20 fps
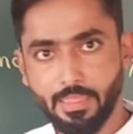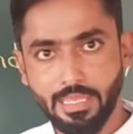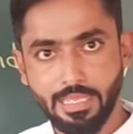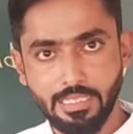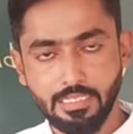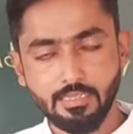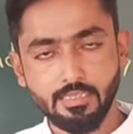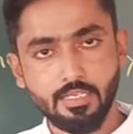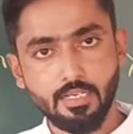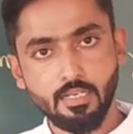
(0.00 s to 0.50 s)

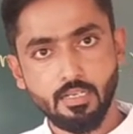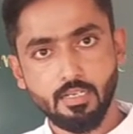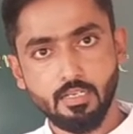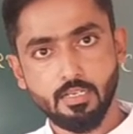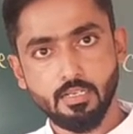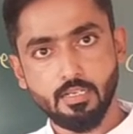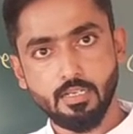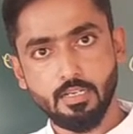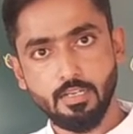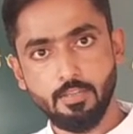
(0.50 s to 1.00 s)
in the
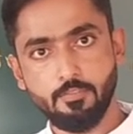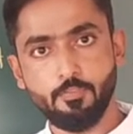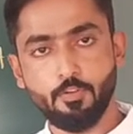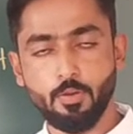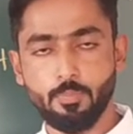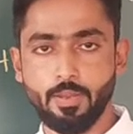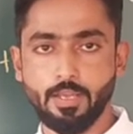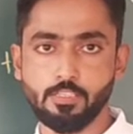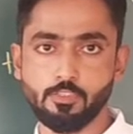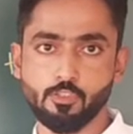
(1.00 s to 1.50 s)
leaf
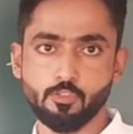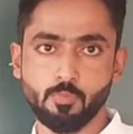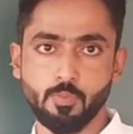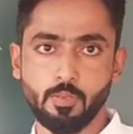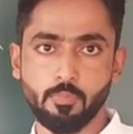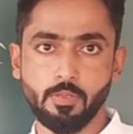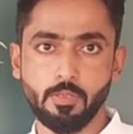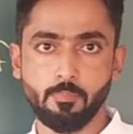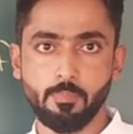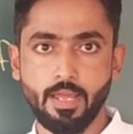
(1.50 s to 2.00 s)
of
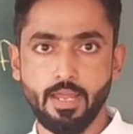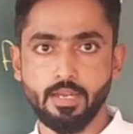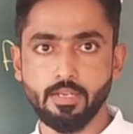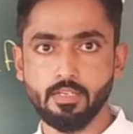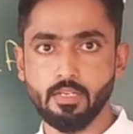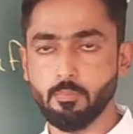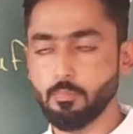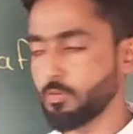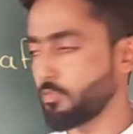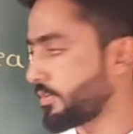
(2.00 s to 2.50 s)
angiospermic
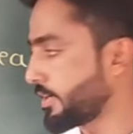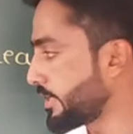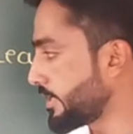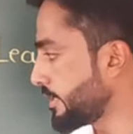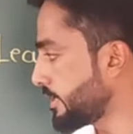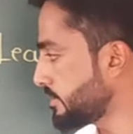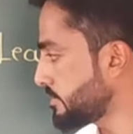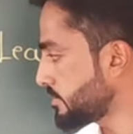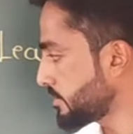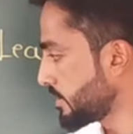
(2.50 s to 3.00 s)
plant. Number one
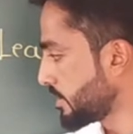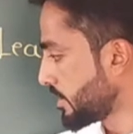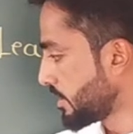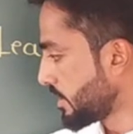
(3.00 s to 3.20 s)
is